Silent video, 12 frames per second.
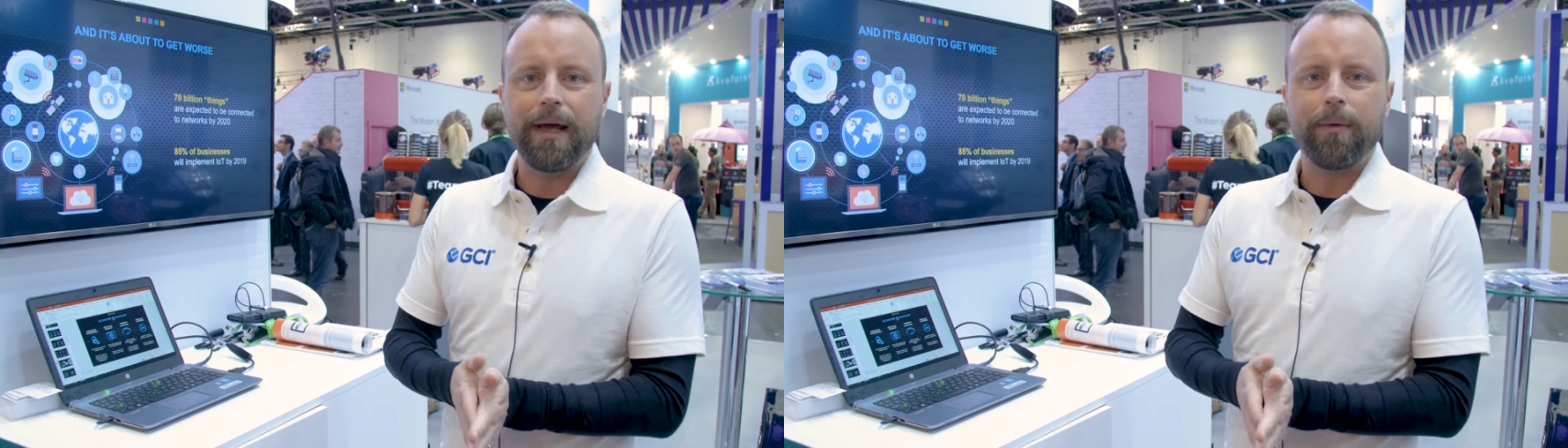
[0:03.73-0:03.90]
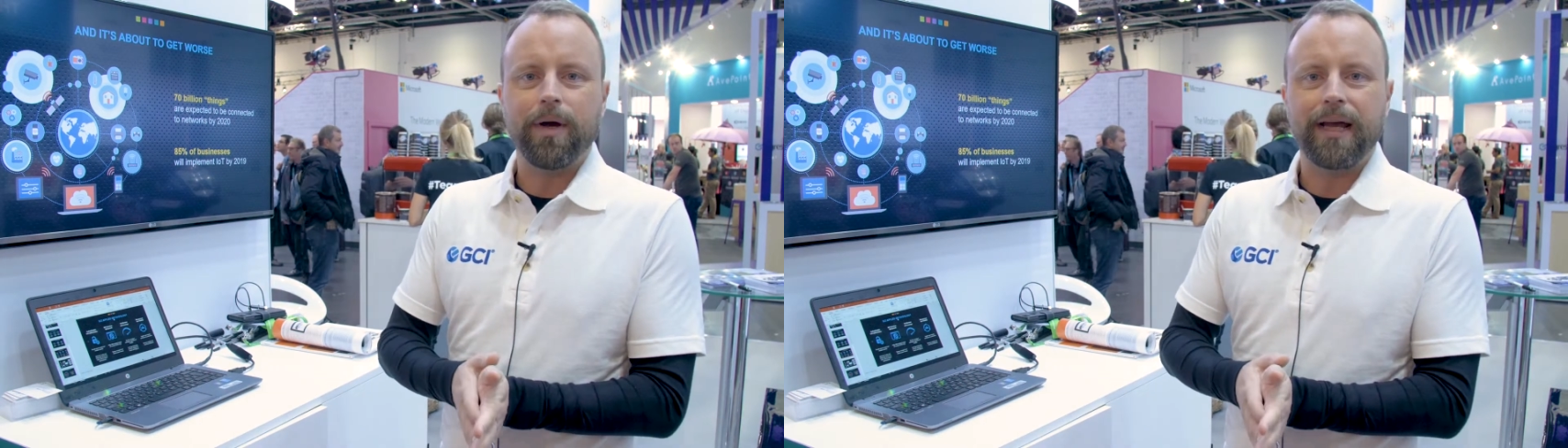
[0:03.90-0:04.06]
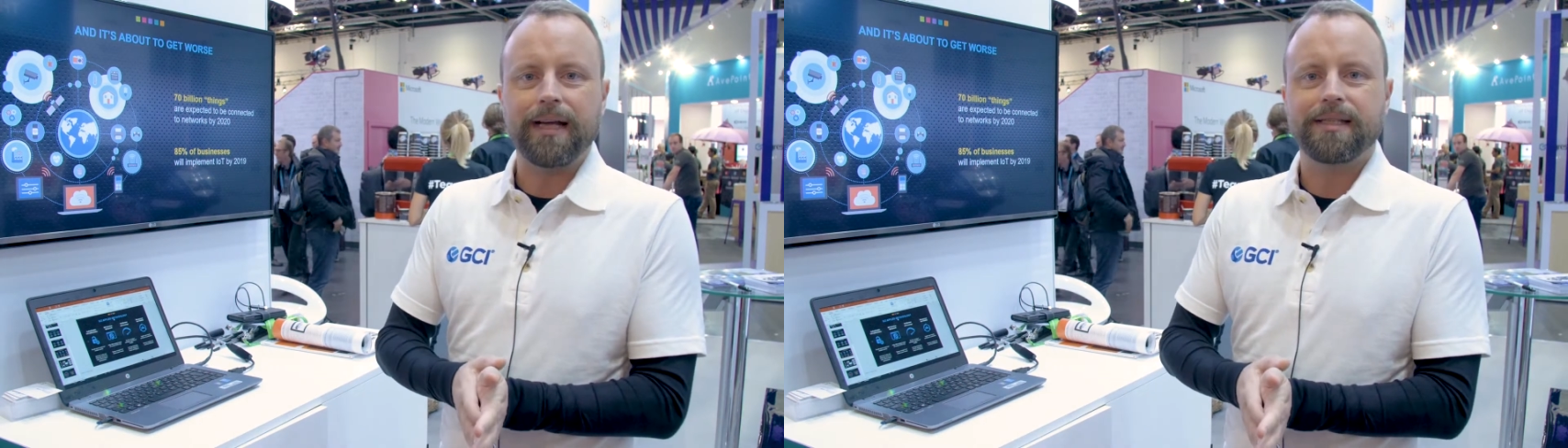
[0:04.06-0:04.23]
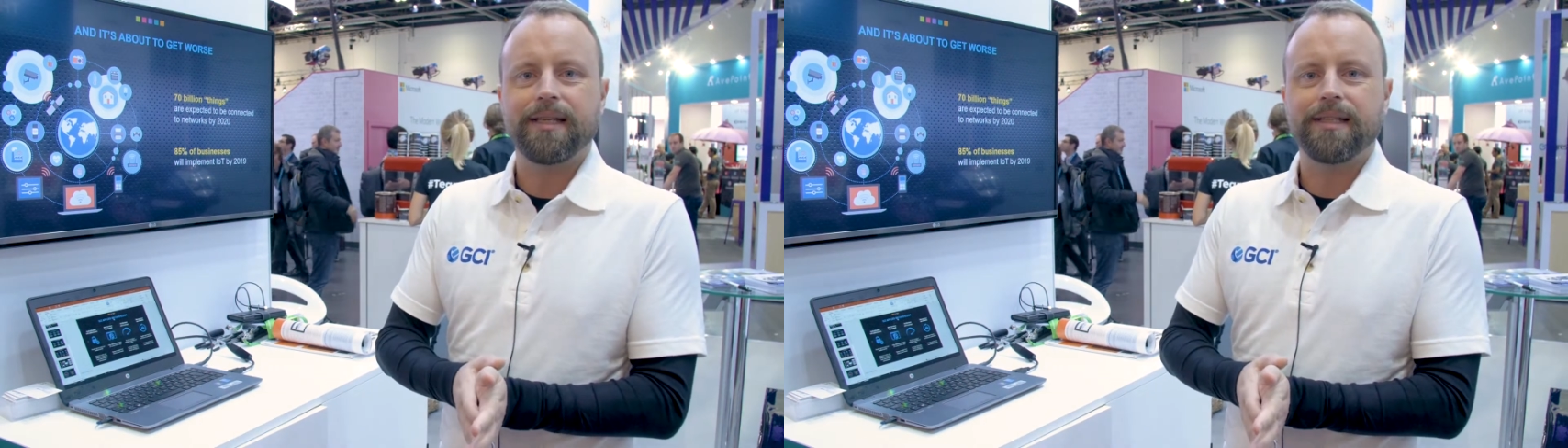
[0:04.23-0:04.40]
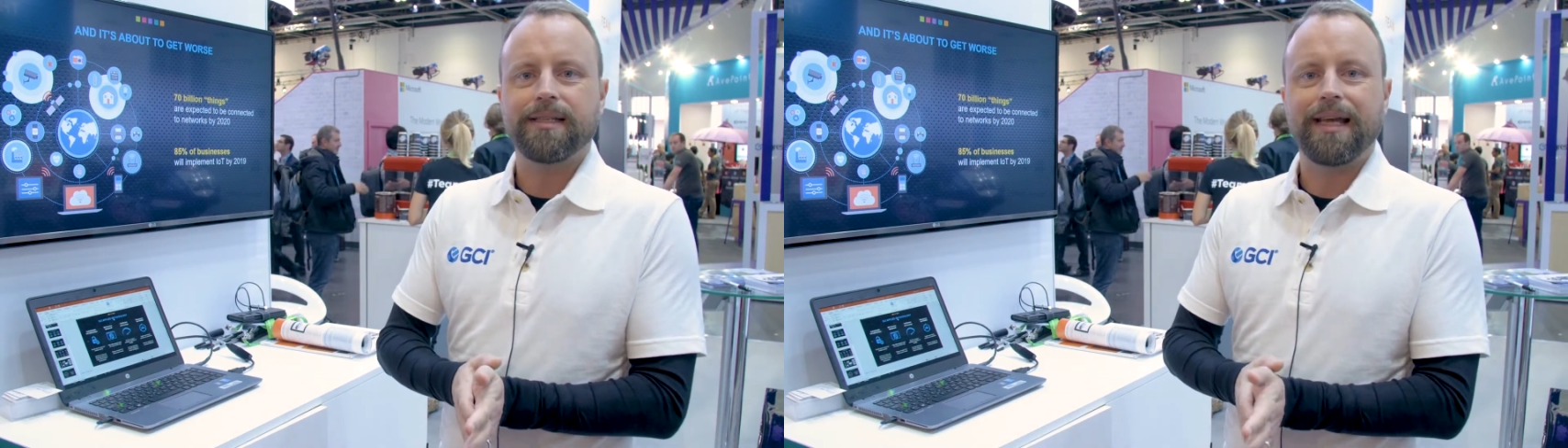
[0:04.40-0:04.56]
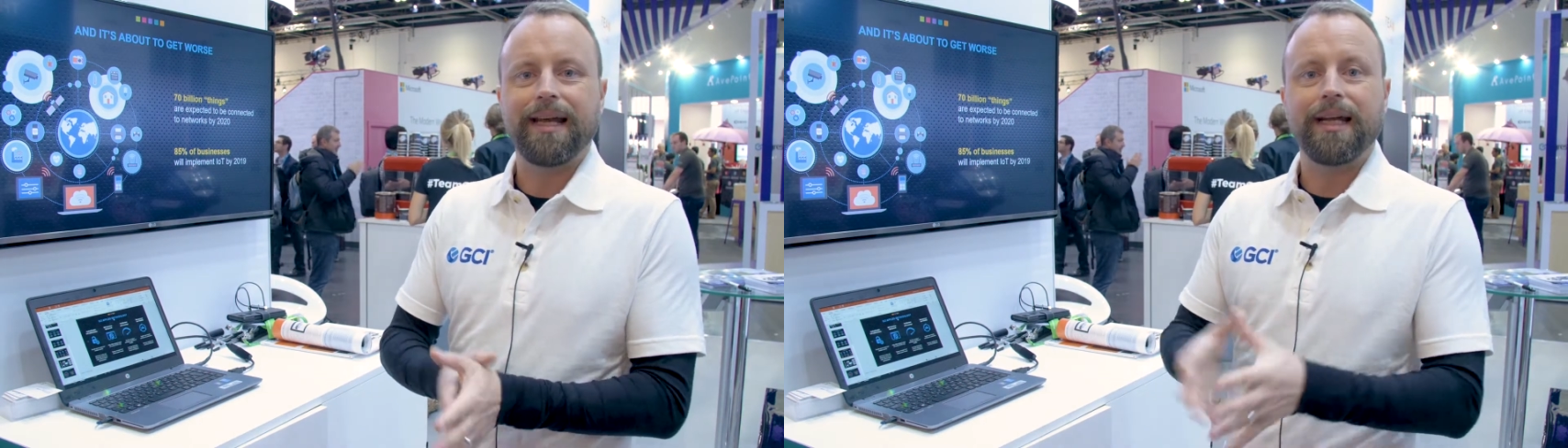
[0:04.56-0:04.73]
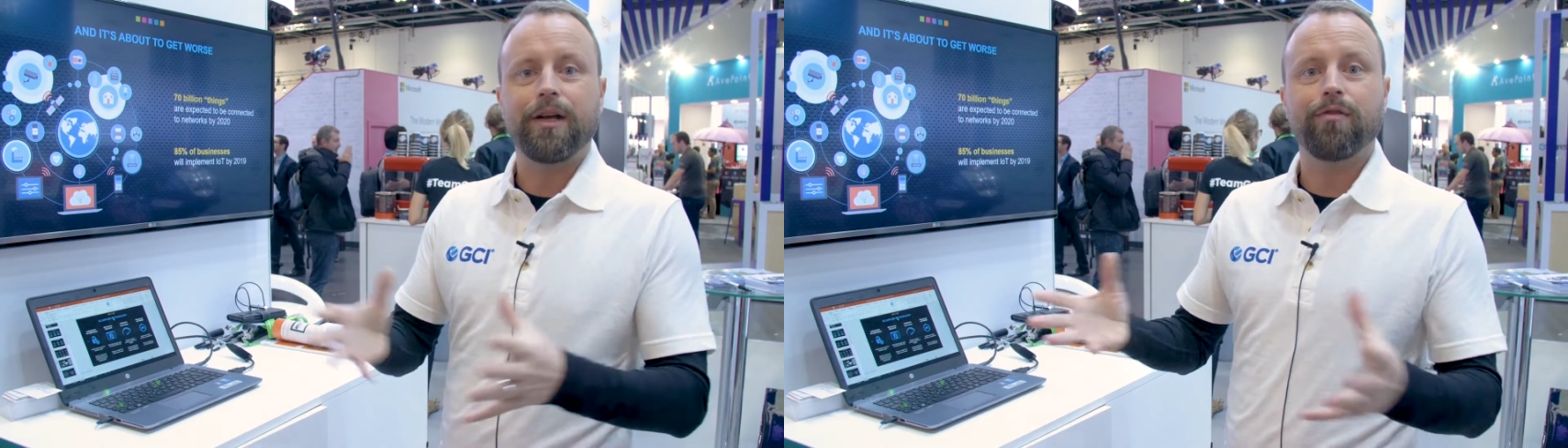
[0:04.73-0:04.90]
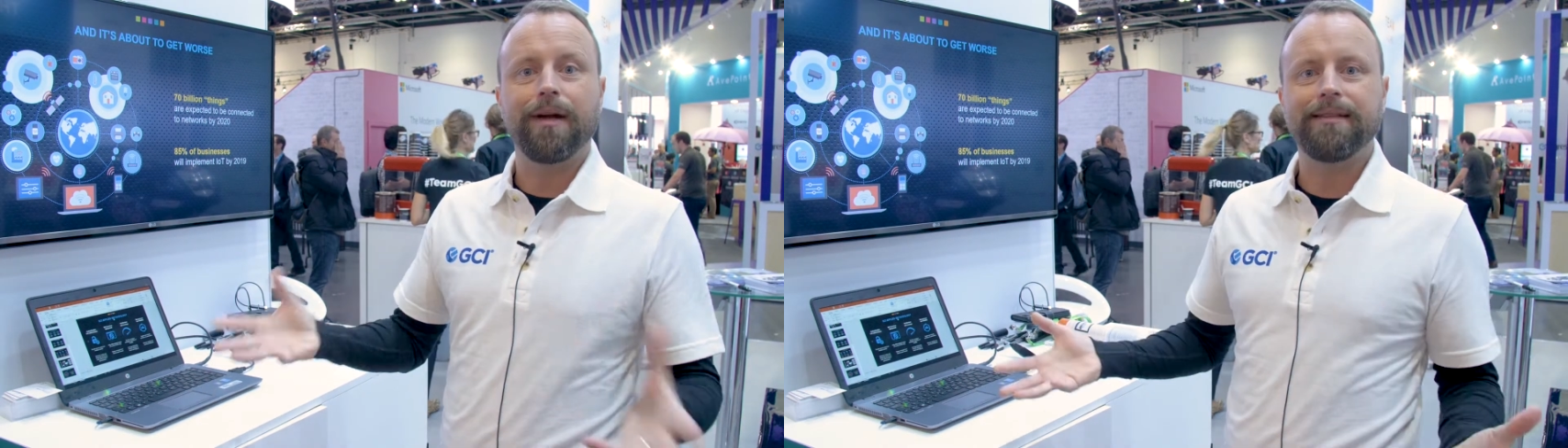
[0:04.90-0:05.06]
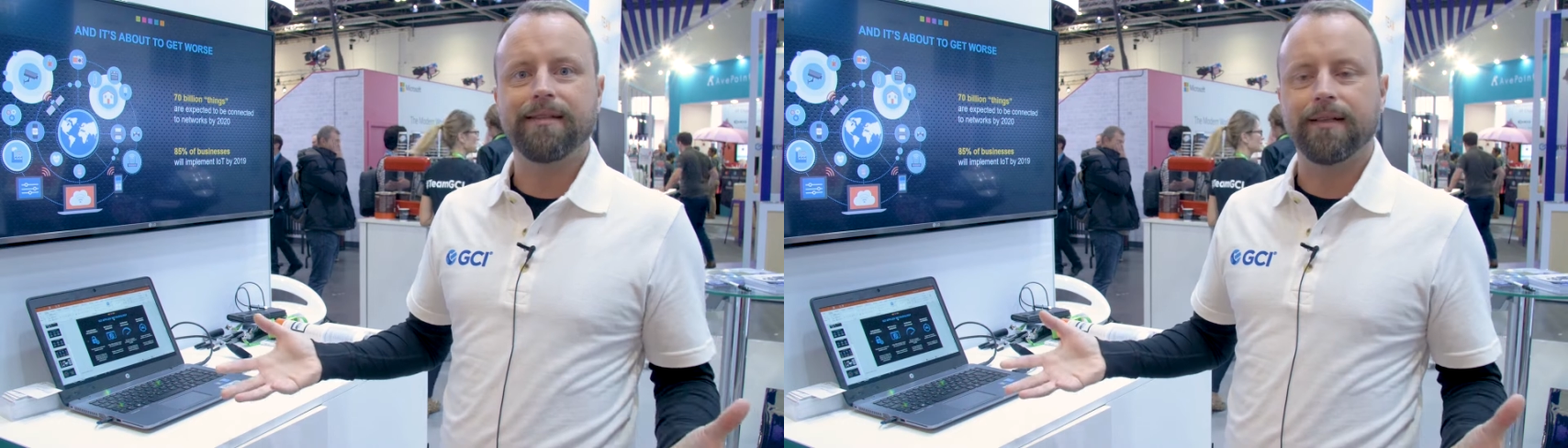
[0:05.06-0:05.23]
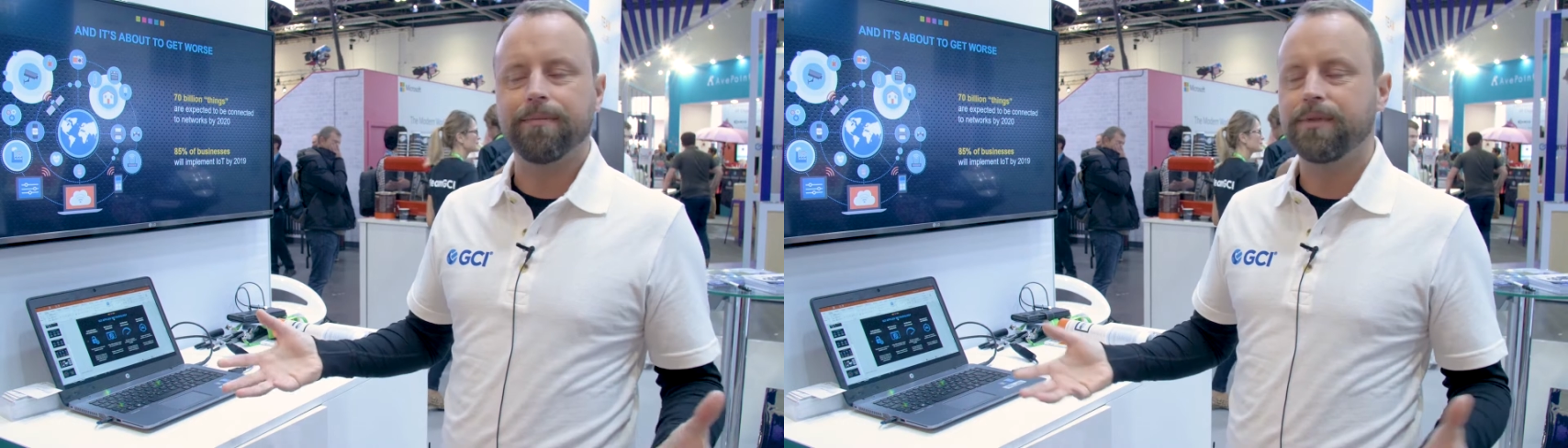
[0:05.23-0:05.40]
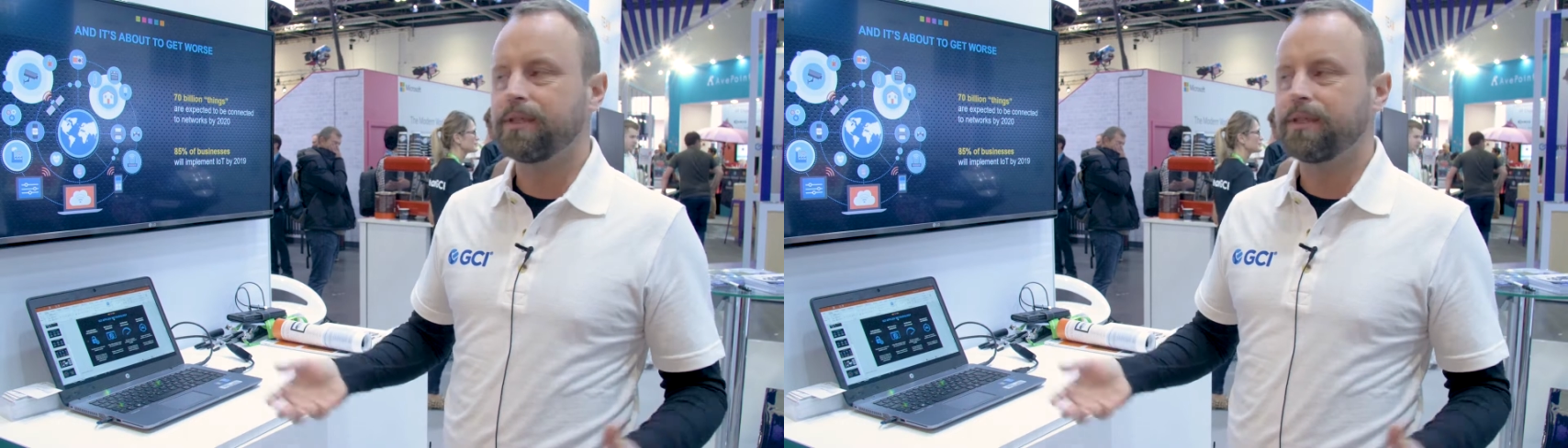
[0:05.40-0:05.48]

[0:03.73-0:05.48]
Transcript: network access are getting greater.